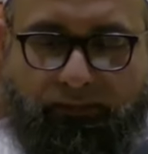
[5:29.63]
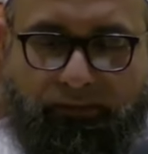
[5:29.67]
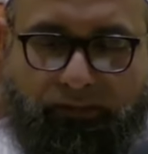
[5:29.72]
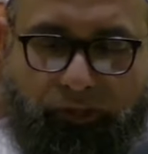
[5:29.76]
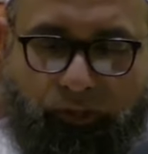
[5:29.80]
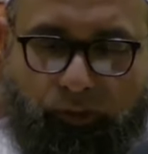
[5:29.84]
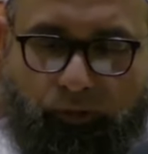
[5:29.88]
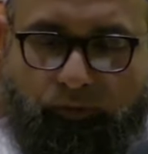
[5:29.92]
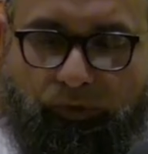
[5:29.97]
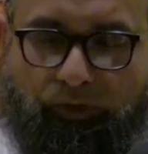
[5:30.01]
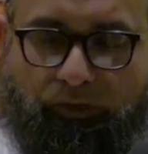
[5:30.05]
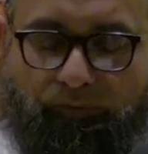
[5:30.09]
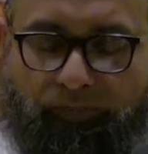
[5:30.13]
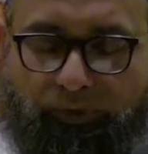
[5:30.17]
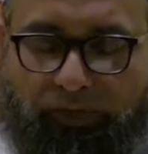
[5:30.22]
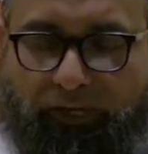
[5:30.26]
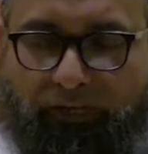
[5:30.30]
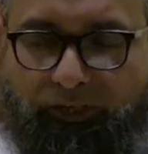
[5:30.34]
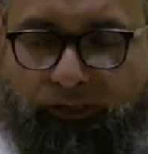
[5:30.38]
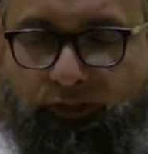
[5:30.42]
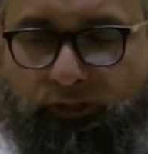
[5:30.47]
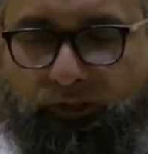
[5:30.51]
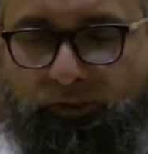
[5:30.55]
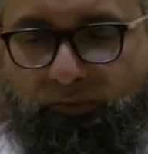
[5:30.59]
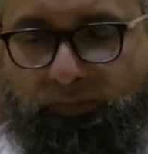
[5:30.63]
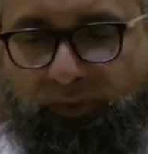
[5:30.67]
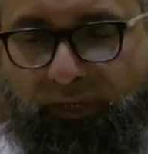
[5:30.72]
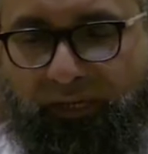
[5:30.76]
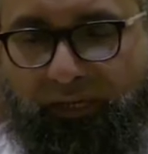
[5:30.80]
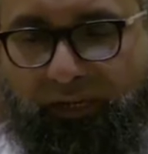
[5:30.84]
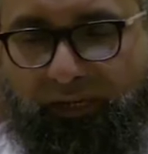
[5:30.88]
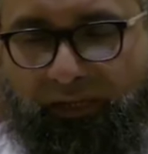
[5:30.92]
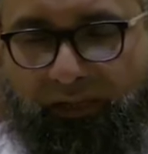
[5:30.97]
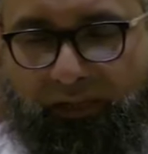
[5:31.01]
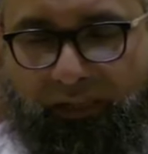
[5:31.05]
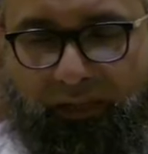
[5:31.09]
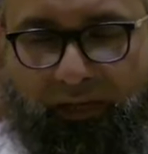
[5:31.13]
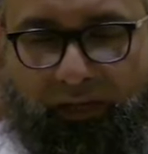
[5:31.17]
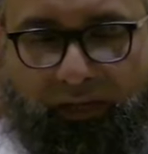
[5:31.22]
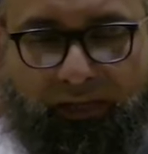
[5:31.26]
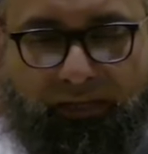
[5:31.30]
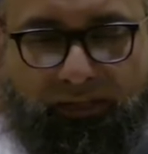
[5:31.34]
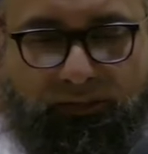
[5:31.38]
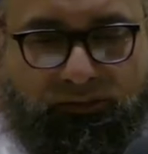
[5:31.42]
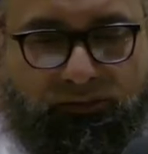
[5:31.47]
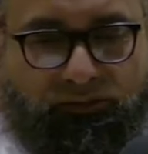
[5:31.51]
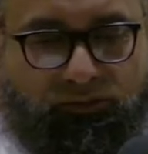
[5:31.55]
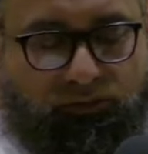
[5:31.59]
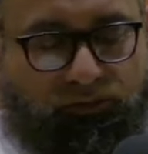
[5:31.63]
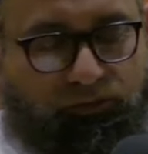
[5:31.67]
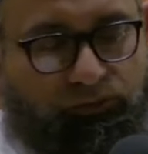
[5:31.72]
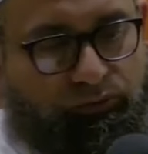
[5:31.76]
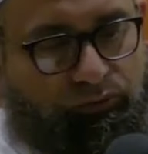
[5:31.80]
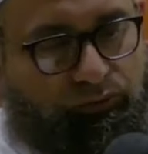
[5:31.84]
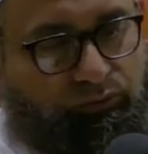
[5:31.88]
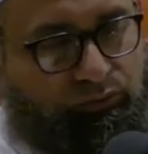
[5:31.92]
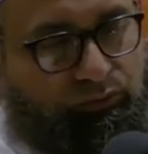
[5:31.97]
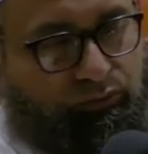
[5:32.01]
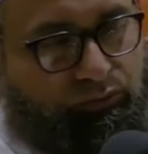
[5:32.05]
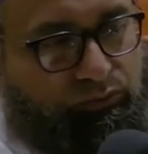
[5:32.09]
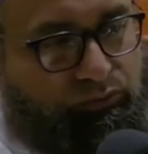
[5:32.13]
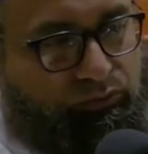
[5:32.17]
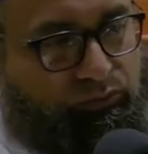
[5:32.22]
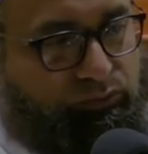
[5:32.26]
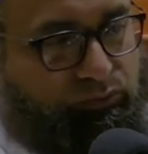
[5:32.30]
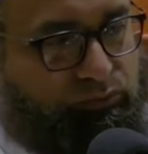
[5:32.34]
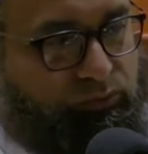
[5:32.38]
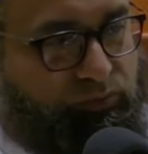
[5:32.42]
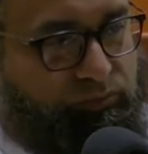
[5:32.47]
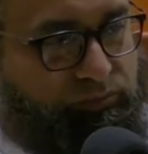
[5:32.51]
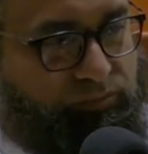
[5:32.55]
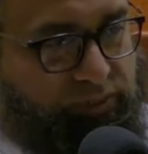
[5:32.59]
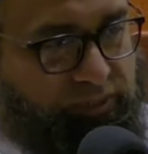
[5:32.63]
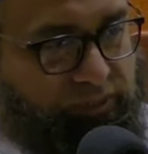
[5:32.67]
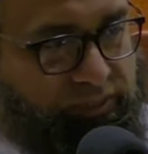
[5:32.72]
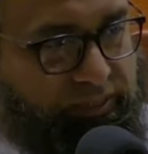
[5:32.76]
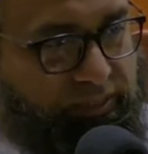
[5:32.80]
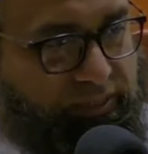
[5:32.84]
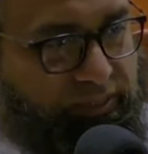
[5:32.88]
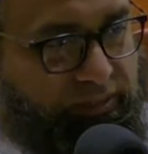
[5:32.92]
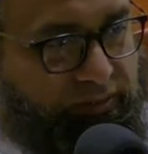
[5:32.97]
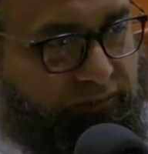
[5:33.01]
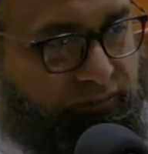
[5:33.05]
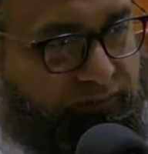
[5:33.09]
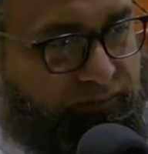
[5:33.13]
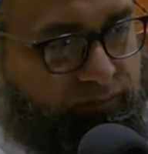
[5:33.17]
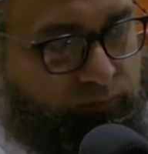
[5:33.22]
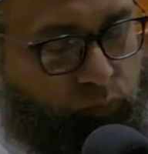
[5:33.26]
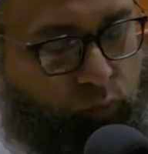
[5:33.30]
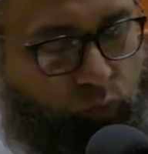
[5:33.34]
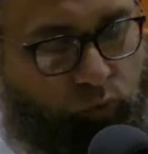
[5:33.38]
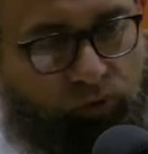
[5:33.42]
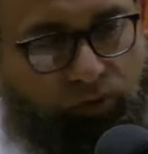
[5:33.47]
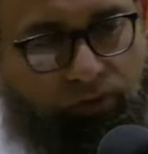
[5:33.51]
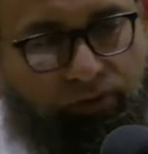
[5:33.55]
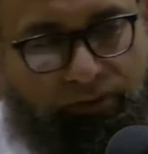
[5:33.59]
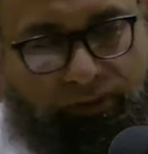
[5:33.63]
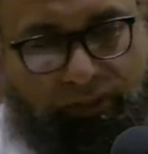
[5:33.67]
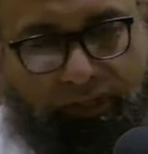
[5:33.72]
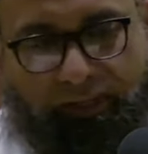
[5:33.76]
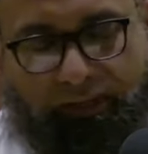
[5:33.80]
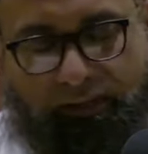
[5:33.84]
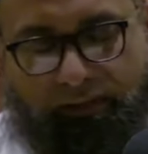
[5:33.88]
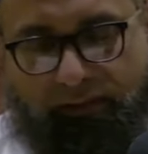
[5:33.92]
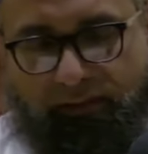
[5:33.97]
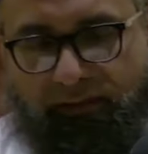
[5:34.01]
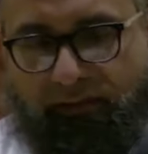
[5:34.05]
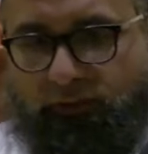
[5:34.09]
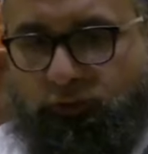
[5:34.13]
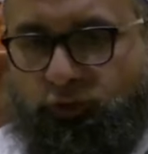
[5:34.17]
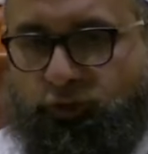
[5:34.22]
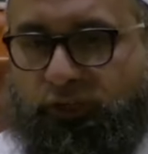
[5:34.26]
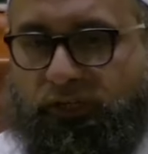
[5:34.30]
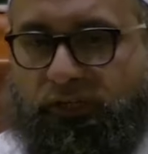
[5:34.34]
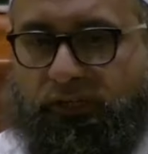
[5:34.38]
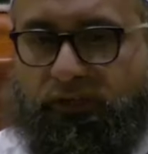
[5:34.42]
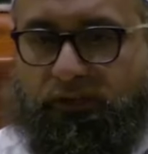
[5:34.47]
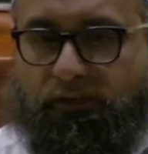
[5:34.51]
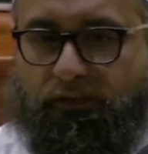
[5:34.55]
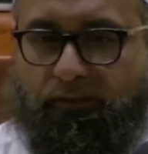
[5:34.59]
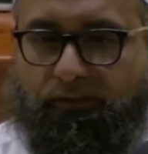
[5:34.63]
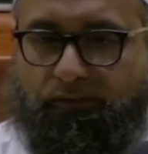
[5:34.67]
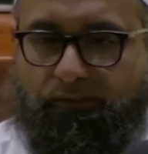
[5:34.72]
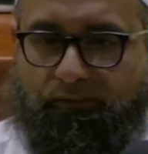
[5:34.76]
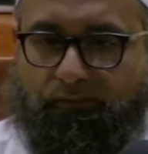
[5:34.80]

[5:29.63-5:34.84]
human beings should be inclined to believe more than the jinn